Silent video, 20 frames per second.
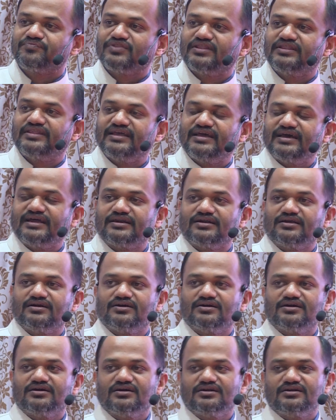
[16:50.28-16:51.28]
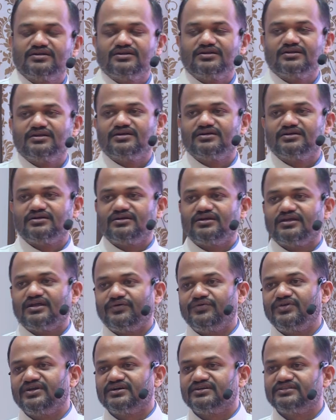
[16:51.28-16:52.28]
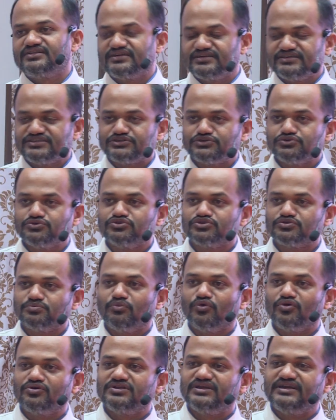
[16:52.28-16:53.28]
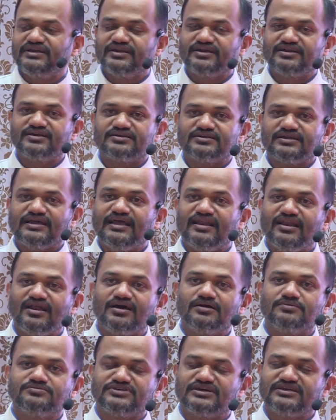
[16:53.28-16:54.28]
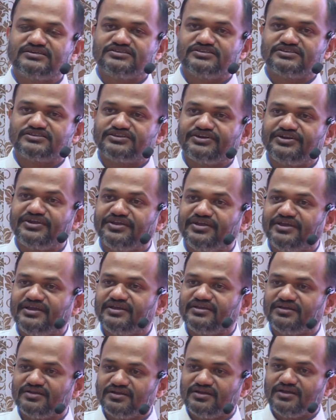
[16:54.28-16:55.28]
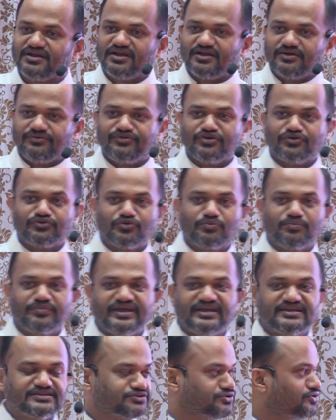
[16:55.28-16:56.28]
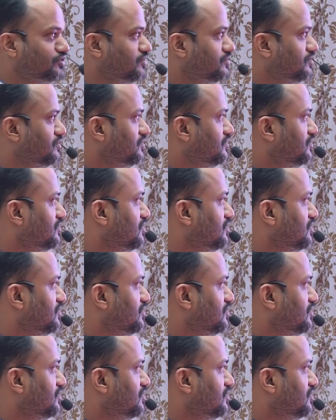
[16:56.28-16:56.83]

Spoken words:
they are having other issues, monitor alarms are just ringing. We have to make sure